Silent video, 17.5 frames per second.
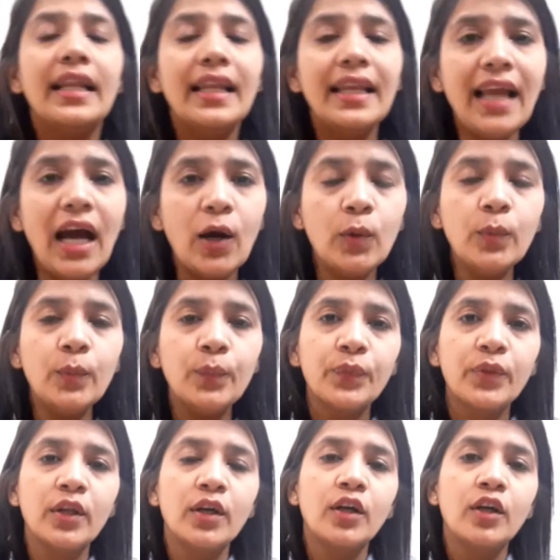Now,
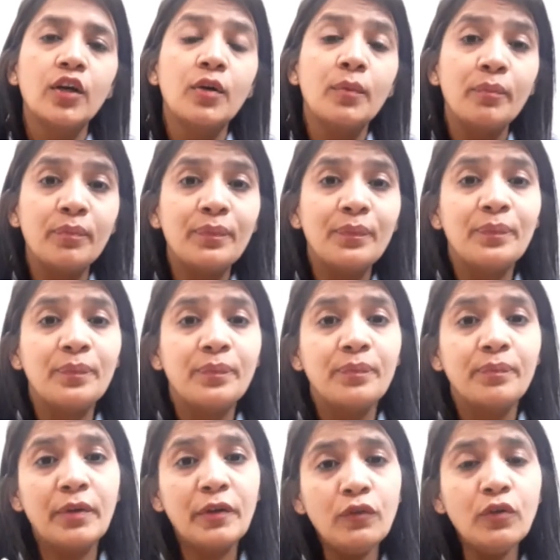
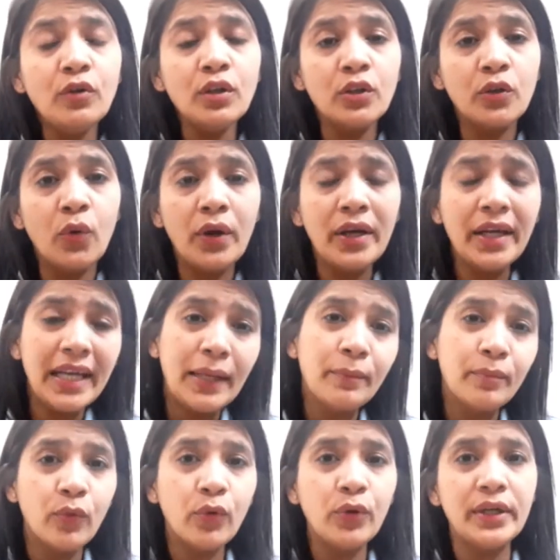before going in
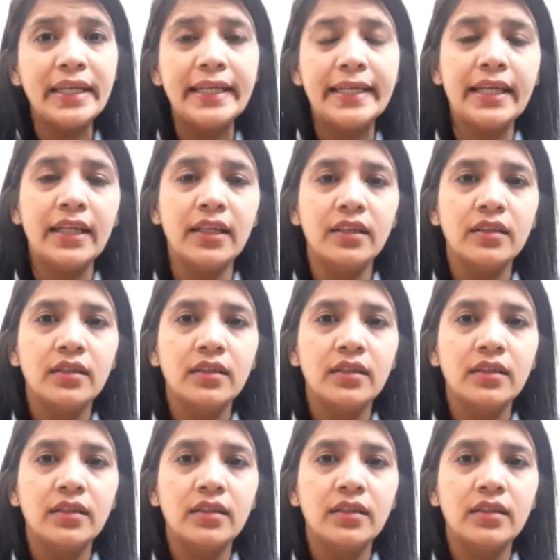more detail,